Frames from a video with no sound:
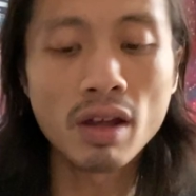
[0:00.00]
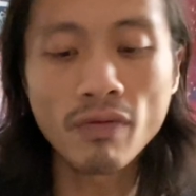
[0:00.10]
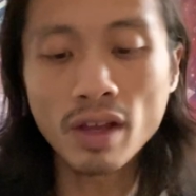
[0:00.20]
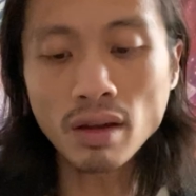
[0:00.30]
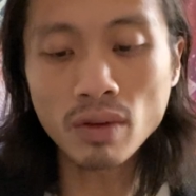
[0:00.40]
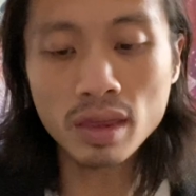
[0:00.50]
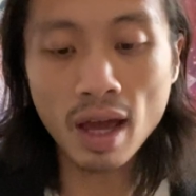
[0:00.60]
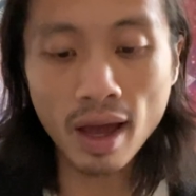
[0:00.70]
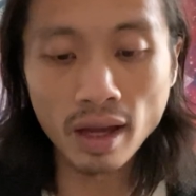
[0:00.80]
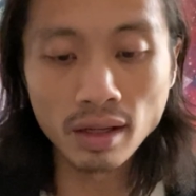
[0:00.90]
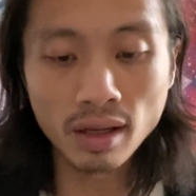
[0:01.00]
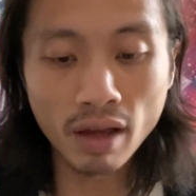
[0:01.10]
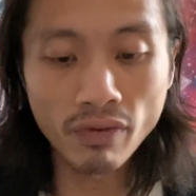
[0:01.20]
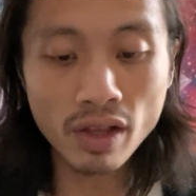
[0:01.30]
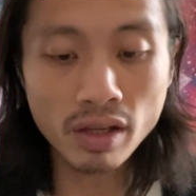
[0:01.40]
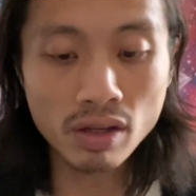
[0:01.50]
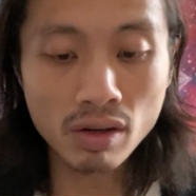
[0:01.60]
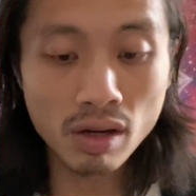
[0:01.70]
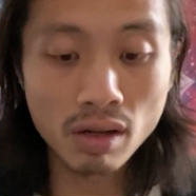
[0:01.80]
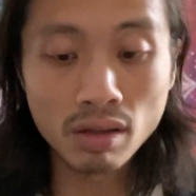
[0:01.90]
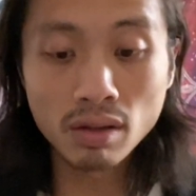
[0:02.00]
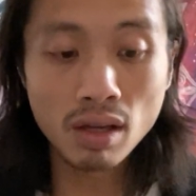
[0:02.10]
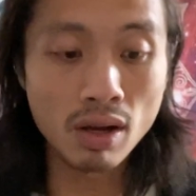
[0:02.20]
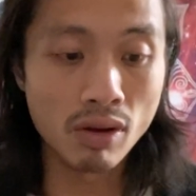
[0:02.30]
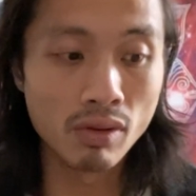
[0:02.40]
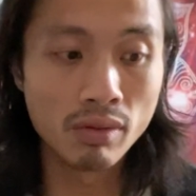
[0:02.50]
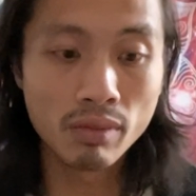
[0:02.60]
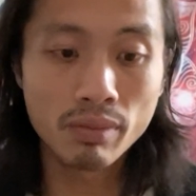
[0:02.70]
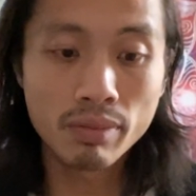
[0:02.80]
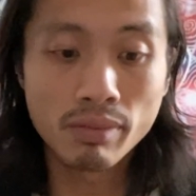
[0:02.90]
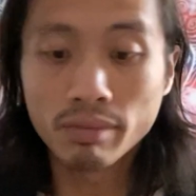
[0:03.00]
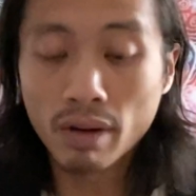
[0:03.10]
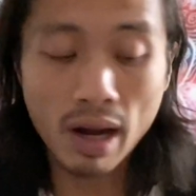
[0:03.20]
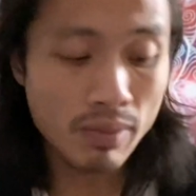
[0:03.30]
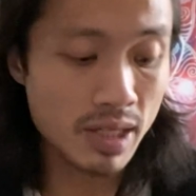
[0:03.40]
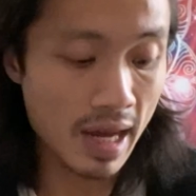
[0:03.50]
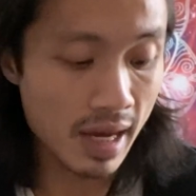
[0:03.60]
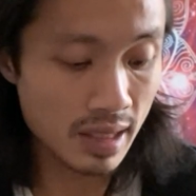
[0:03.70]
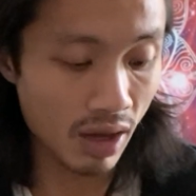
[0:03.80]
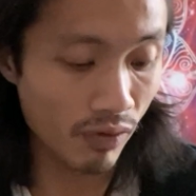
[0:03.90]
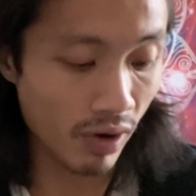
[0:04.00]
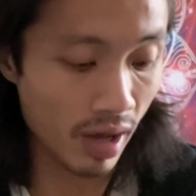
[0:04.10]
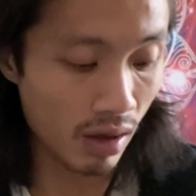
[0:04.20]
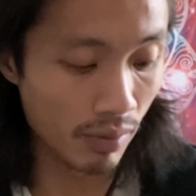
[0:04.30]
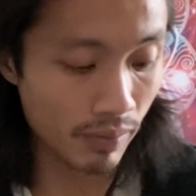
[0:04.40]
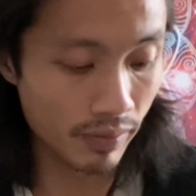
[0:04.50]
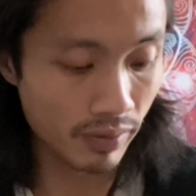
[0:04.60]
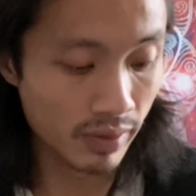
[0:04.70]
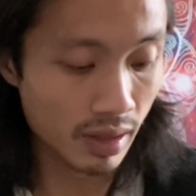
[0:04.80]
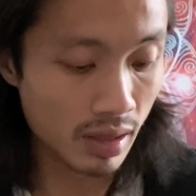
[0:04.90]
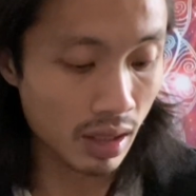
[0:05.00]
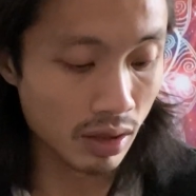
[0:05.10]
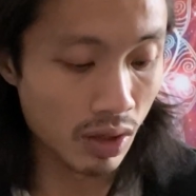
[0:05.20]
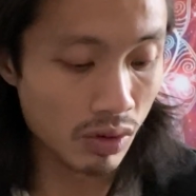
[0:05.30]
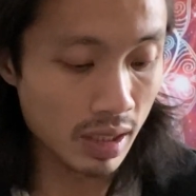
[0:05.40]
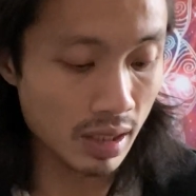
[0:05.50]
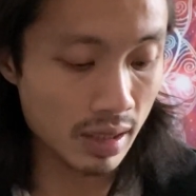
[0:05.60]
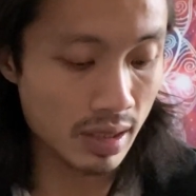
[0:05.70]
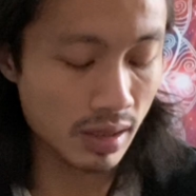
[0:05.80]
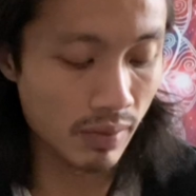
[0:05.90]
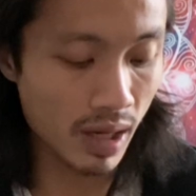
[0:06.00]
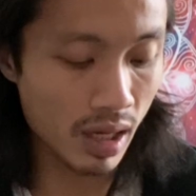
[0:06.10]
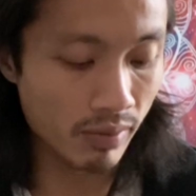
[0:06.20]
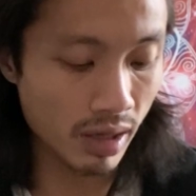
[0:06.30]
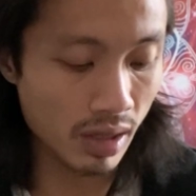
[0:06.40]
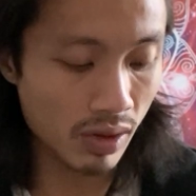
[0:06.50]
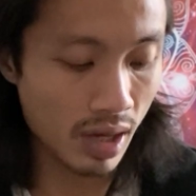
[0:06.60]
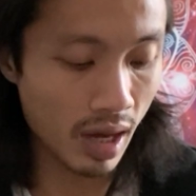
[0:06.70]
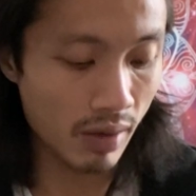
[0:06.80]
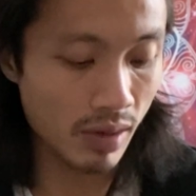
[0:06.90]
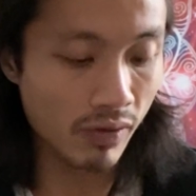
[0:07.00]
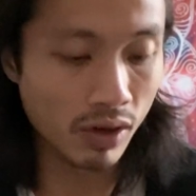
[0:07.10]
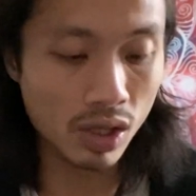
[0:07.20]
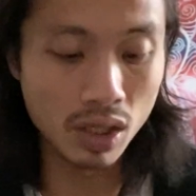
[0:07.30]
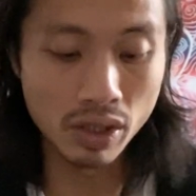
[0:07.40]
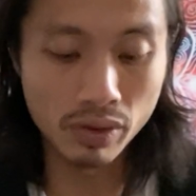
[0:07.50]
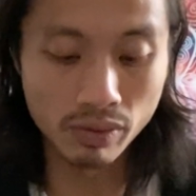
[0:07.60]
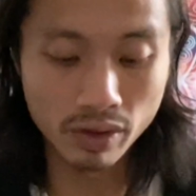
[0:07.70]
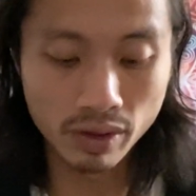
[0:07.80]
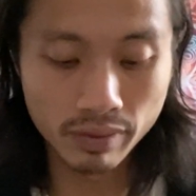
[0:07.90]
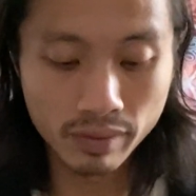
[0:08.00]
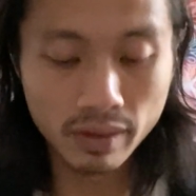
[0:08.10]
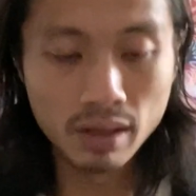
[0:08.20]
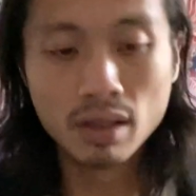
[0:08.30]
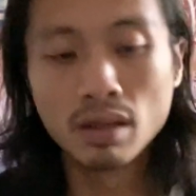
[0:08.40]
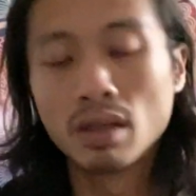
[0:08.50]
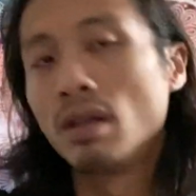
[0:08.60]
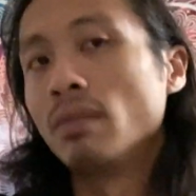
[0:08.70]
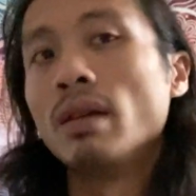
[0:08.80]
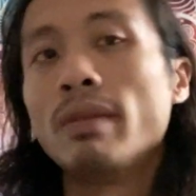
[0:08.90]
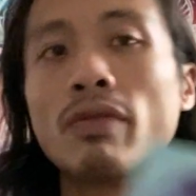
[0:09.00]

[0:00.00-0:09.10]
I feel like with that, I feel like you're, you know, perhaps asking for help. Loneliness on the bottom. I know that I'm never alone. Maybe